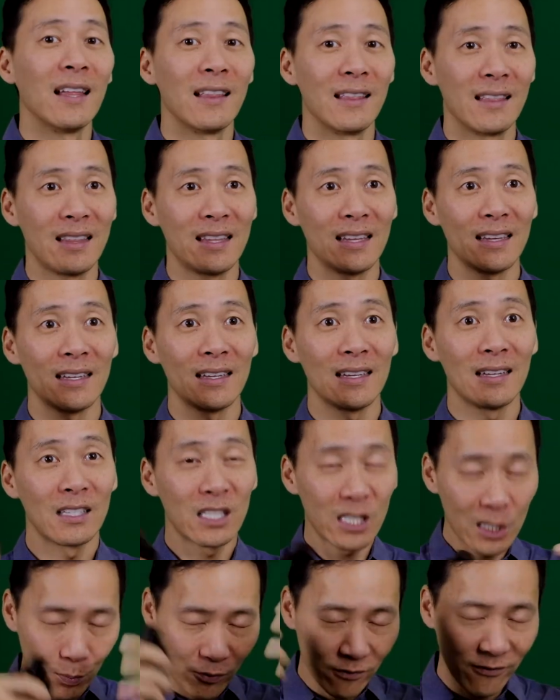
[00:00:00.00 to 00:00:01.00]
the
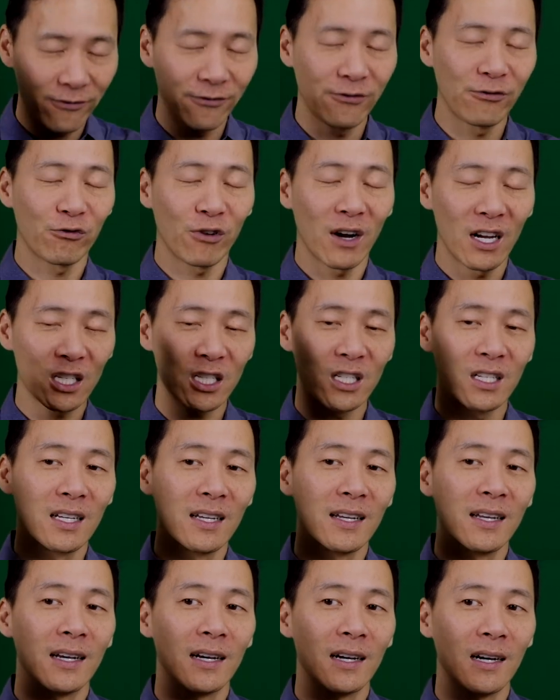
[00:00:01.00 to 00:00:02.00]
fresh
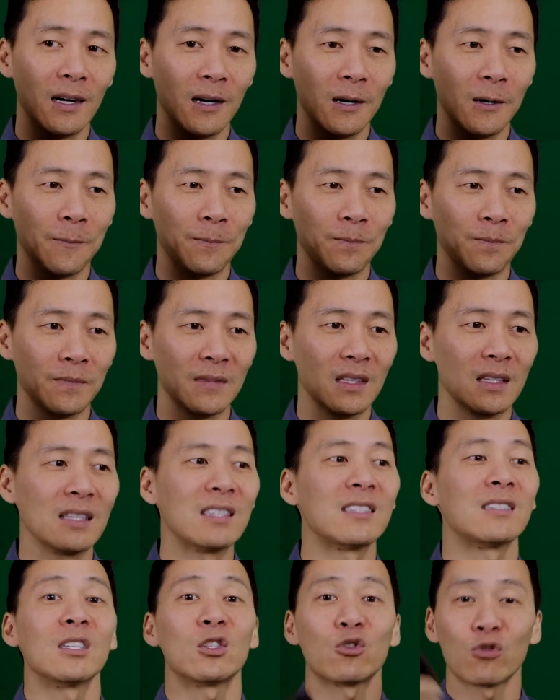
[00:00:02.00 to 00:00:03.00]
um,
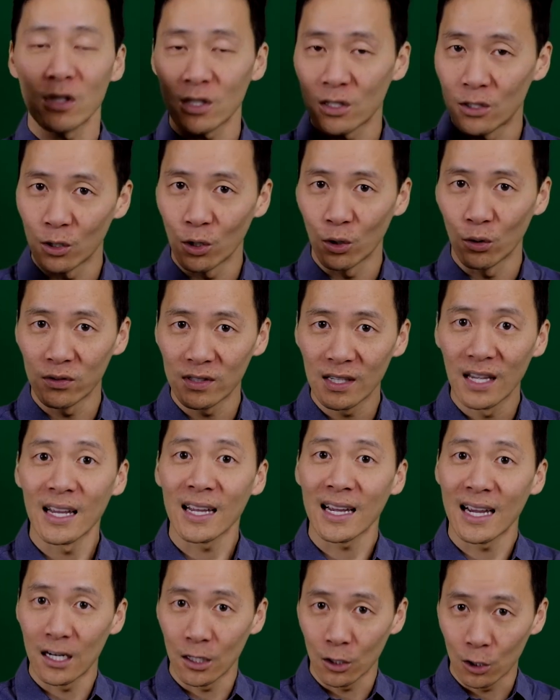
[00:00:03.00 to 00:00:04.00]
citrus notes
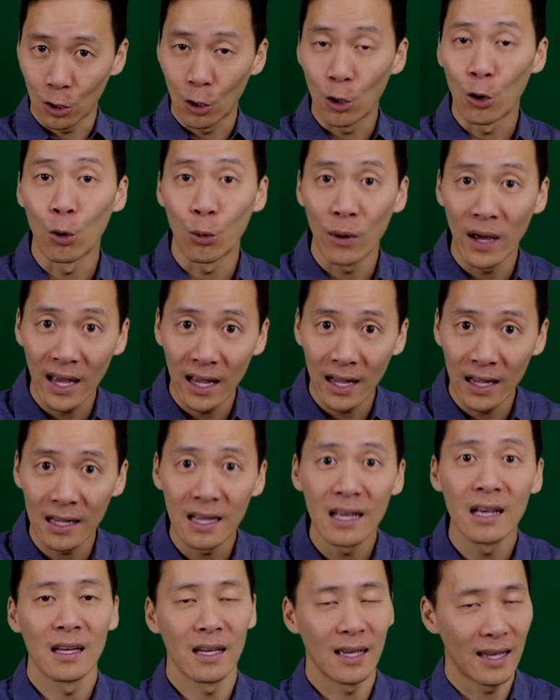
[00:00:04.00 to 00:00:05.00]
kind of go away,
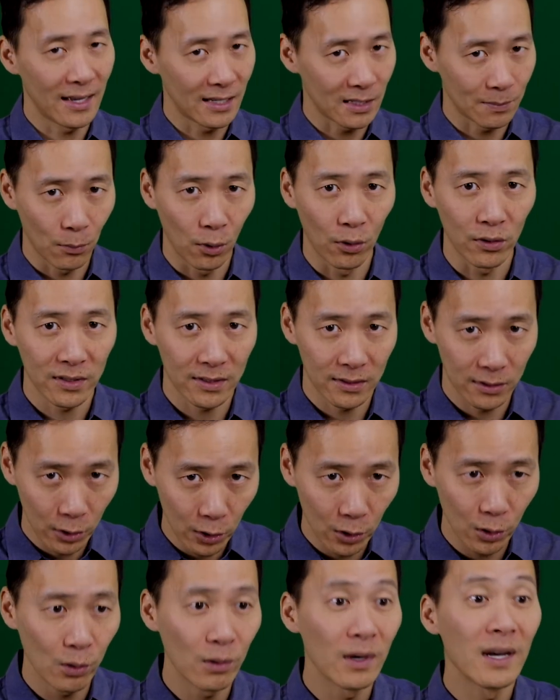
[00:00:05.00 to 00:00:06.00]
as most
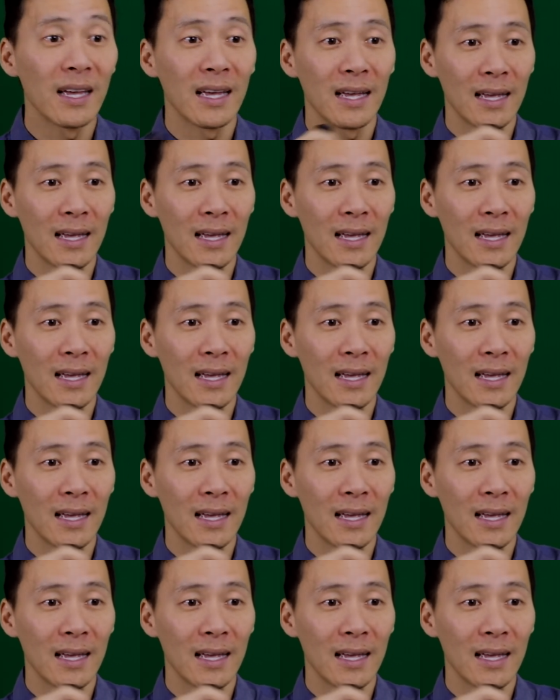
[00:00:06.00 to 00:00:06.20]
do,